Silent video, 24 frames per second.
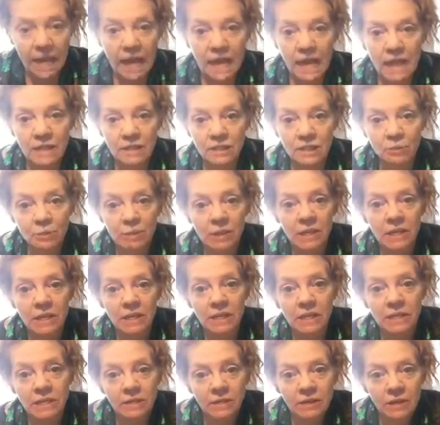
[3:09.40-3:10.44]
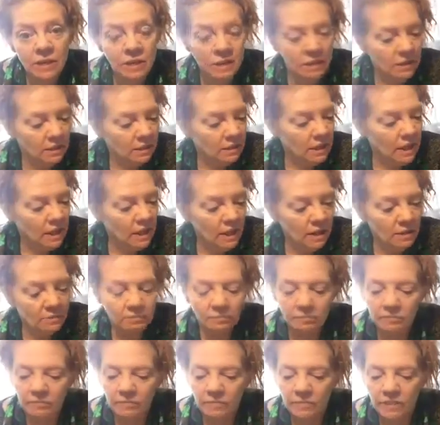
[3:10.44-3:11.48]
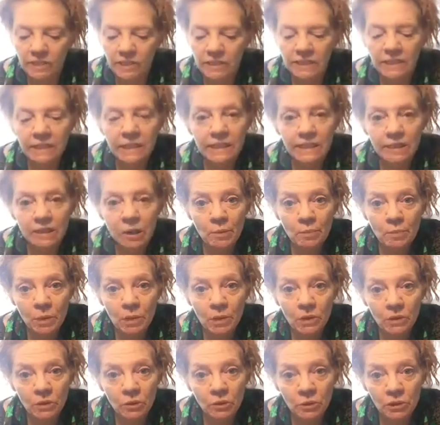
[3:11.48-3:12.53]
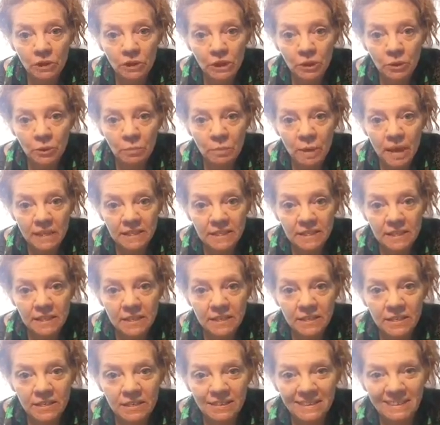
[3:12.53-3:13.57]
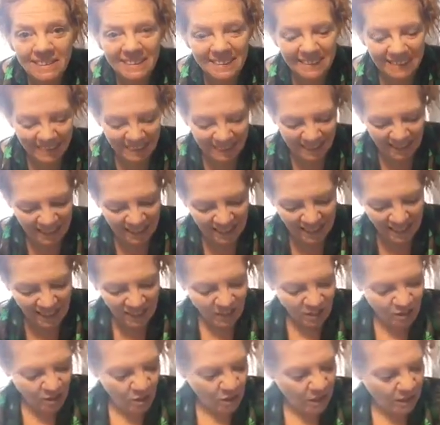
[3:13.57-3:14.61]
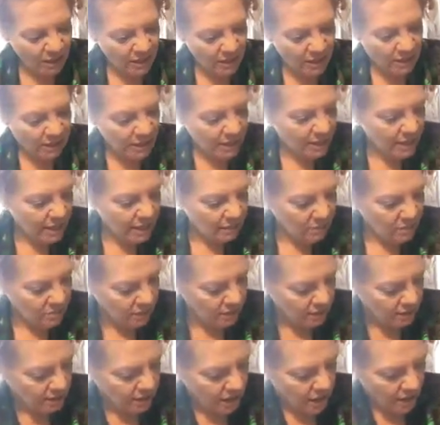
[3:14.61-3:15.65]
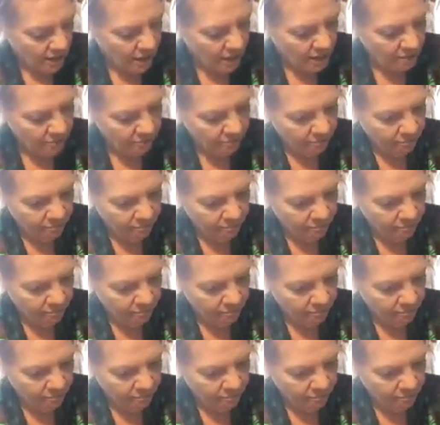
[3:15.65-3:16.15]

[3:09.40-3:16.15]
And so we can clear up our little glitter mess here. So I'm going to set that to the side.